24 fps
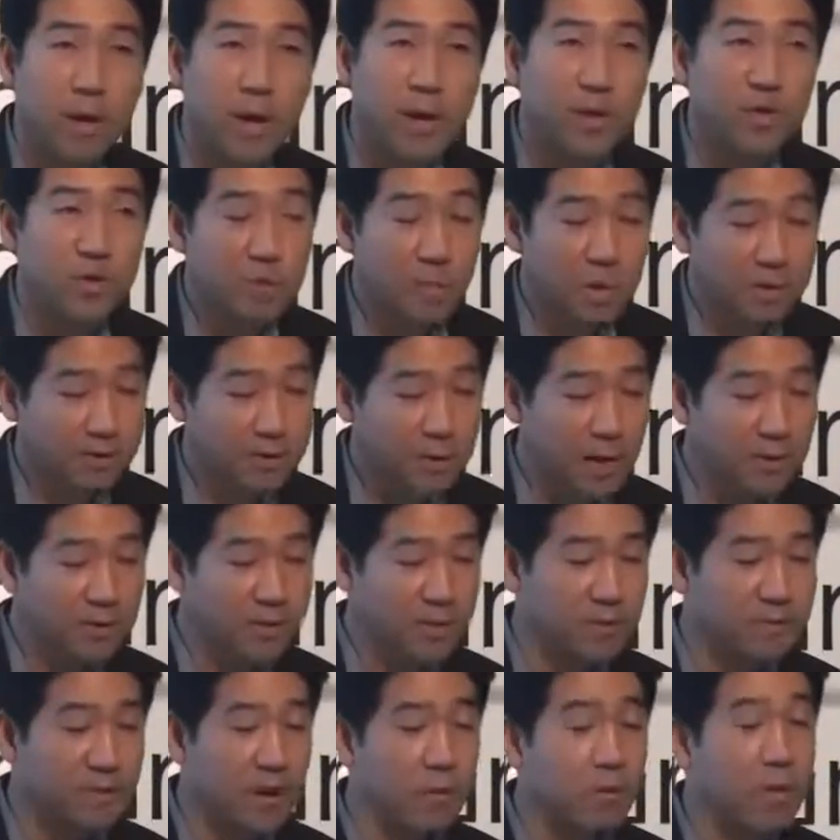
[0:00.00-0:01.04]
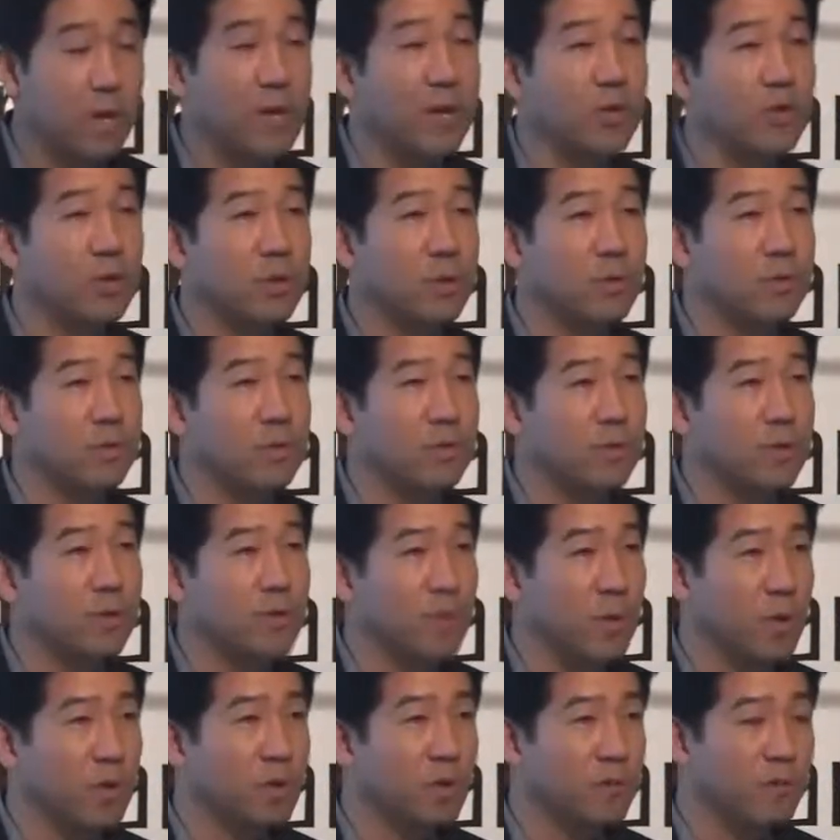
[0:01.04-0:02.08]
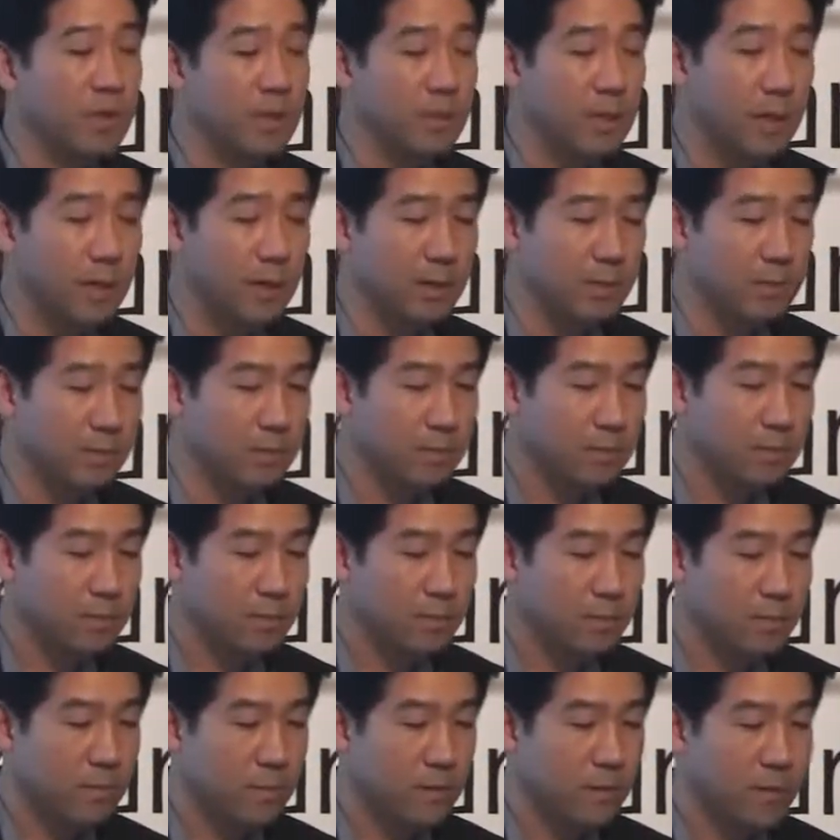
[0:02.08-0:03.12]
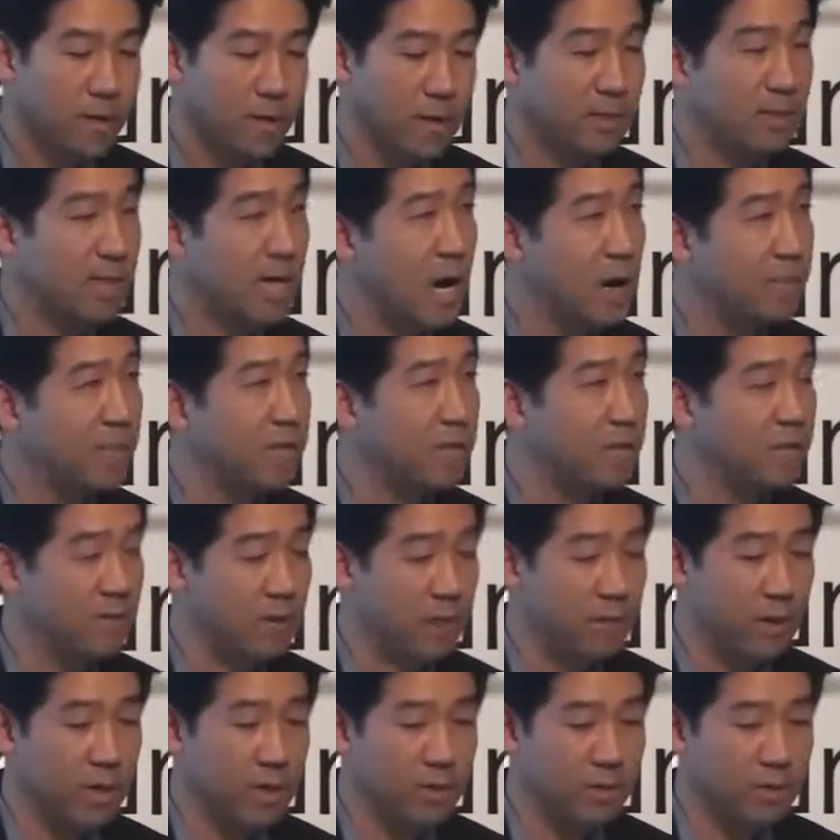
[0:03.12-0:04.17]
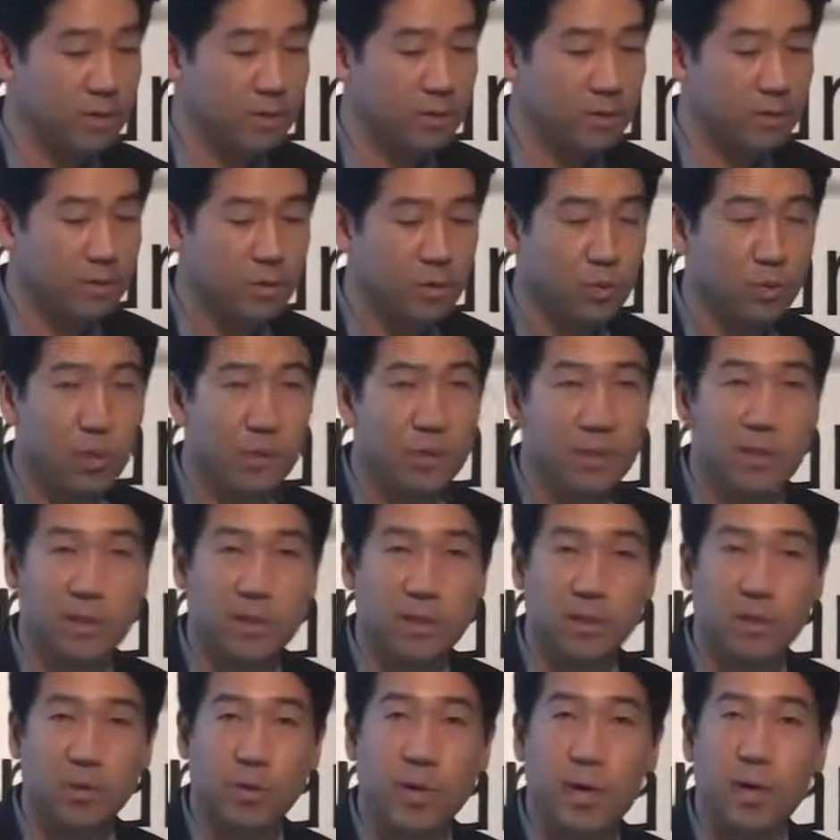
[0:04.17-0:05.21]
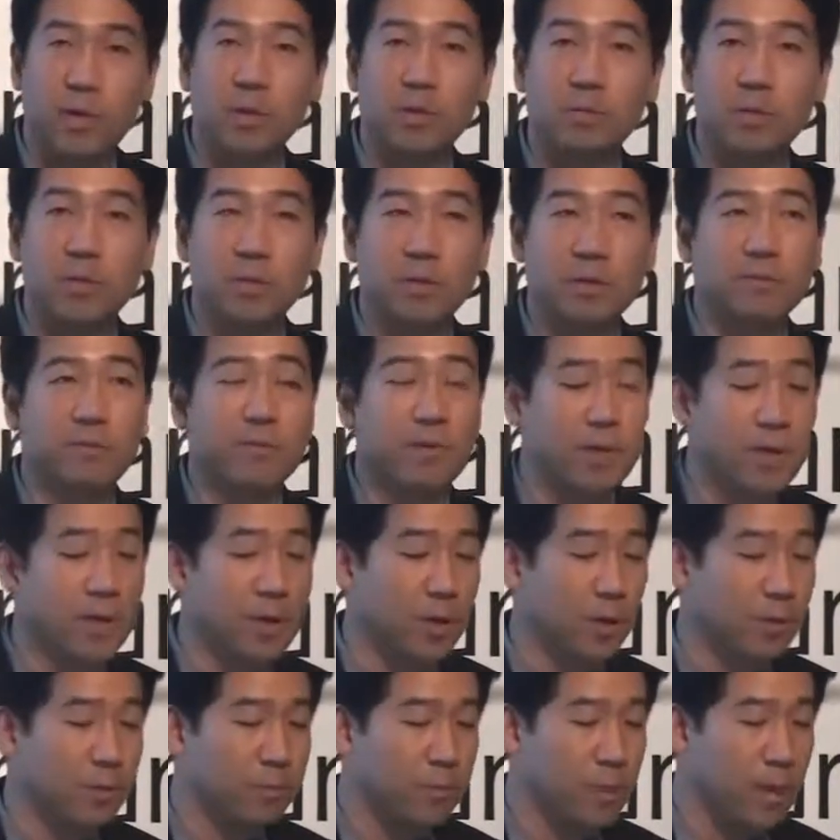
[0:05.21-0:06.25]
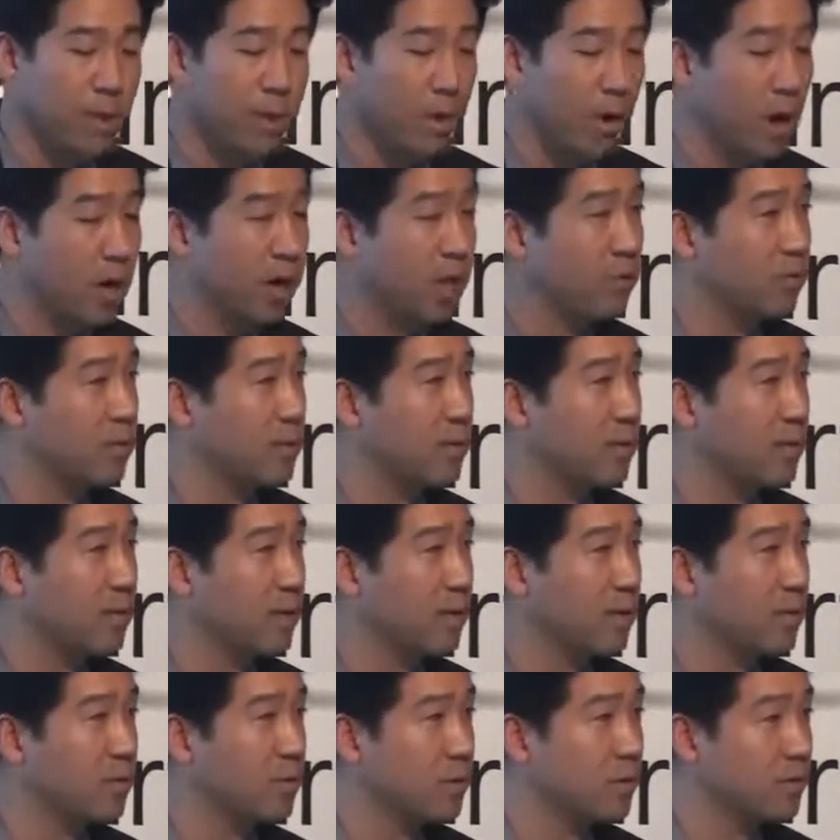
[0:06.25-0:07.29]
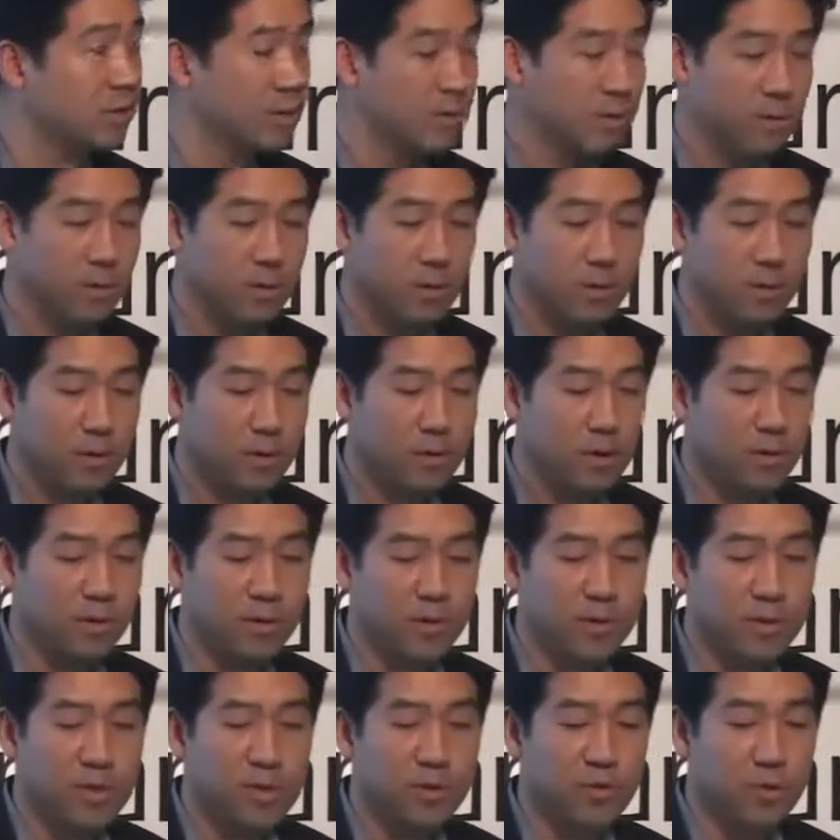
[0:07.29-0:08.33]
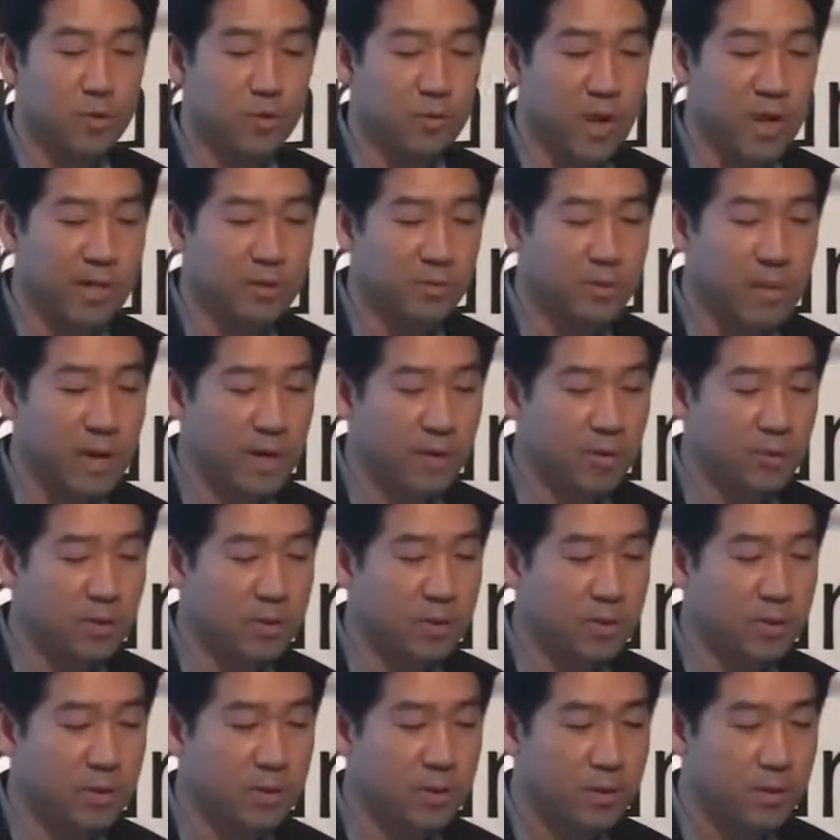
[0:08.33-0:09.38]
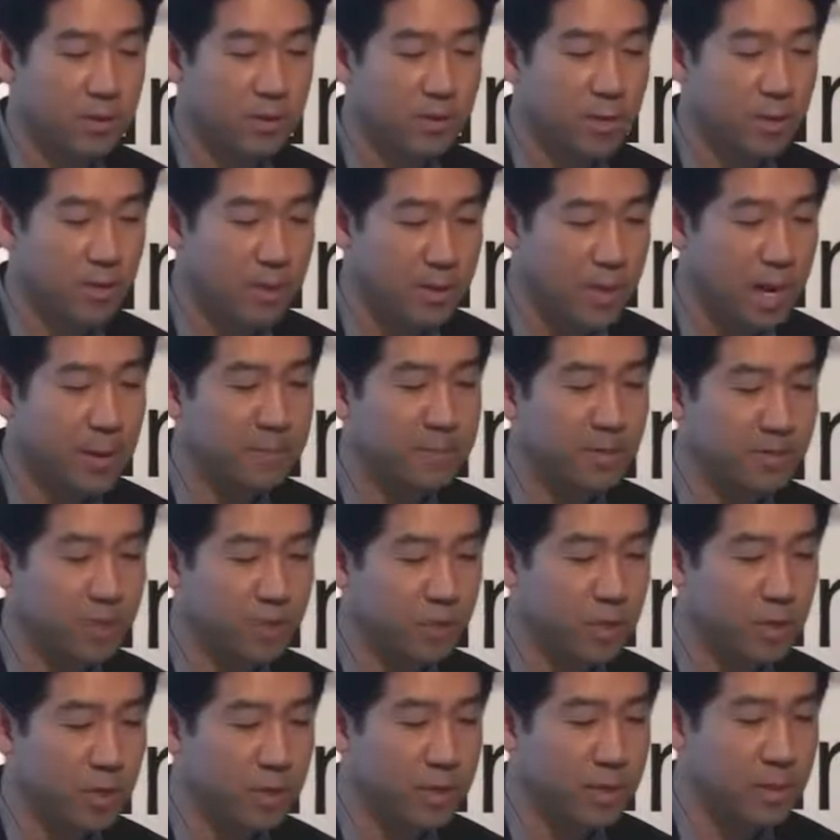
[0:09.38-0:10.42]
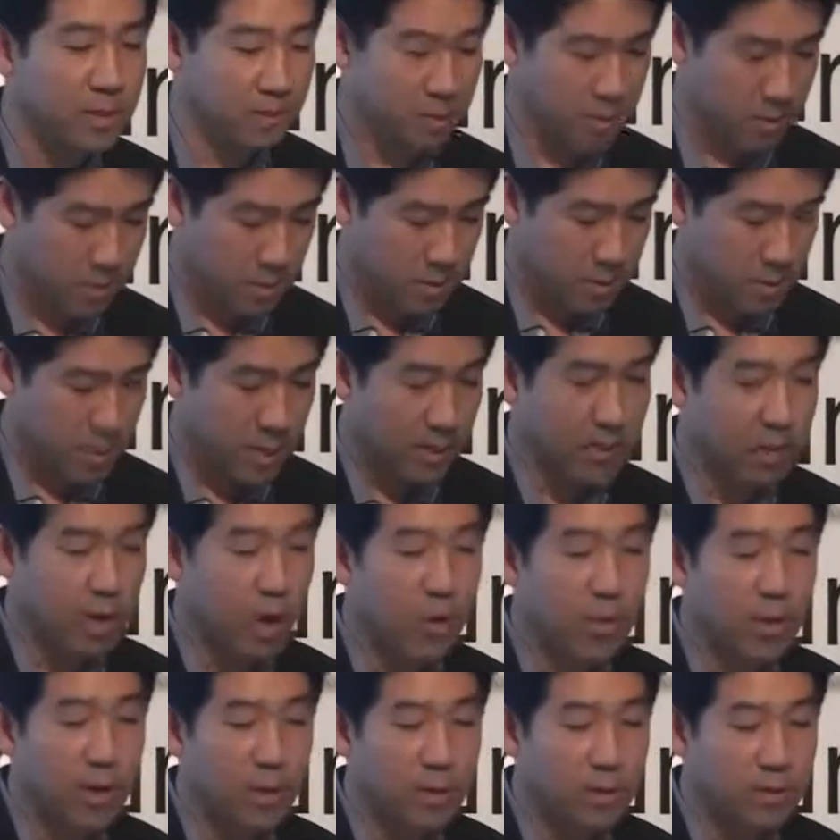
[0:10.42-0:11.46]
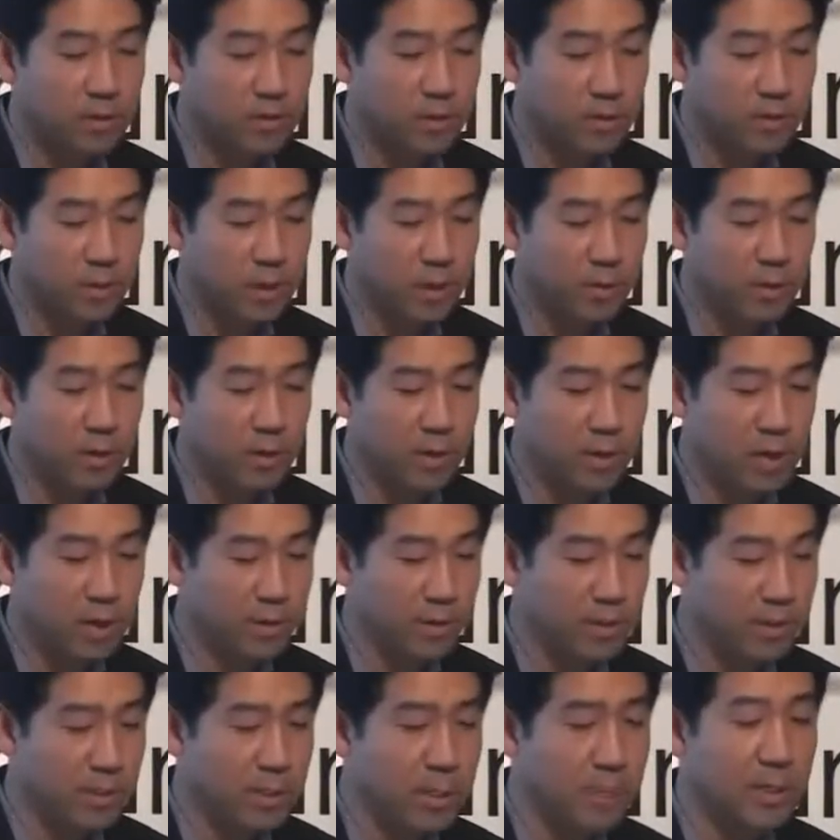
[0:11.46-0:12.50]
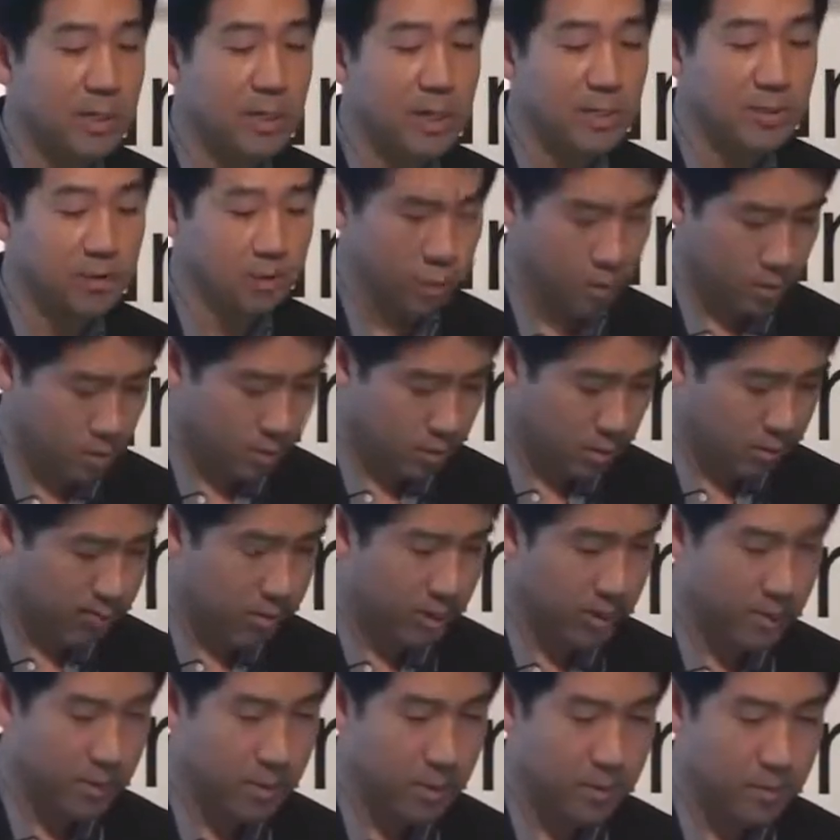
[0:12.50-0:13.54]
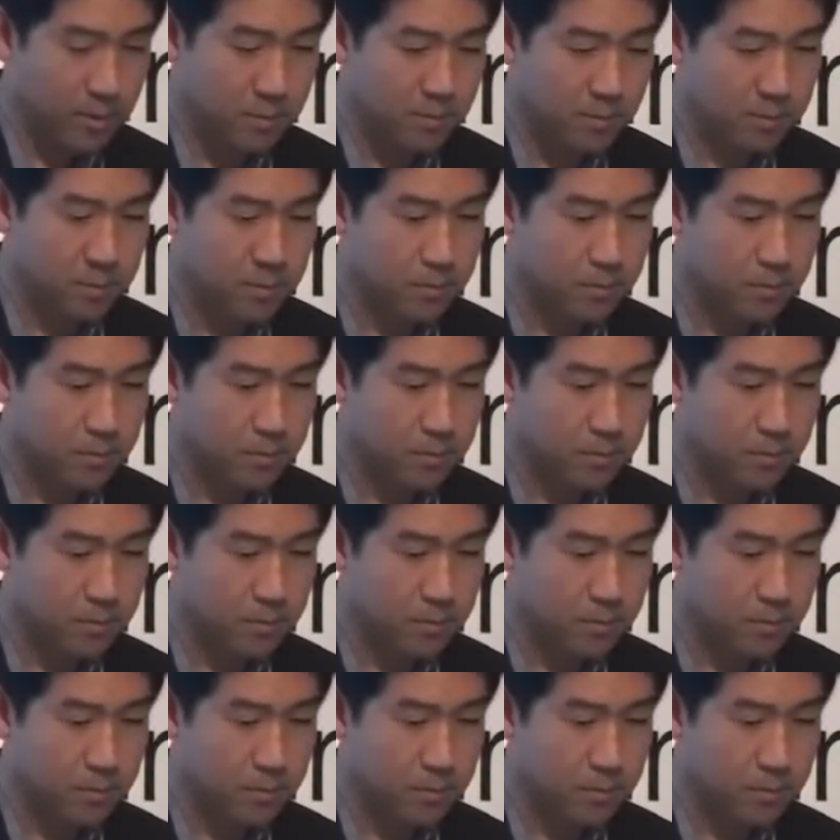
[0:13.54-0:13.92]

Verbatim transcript: HTML5 is a foundation for Smart TV Alliance, and on top of this foundation, we will include elements of video and audio technologies, such as digital rights management, adaptive streaming, and codecs that will enable leading-edge development.